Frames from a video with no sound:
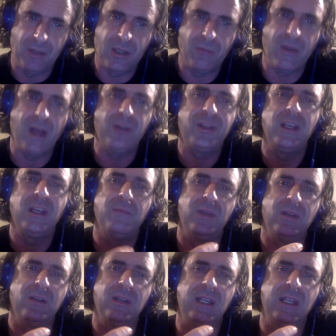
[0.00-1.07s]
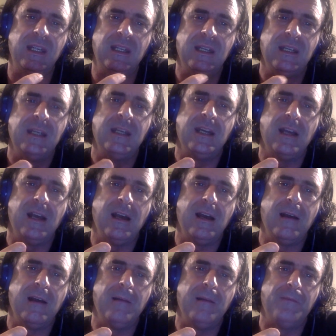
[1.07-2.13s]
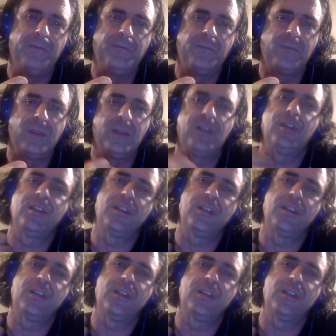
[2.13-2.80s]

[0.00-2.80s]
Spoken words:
It's about the ability to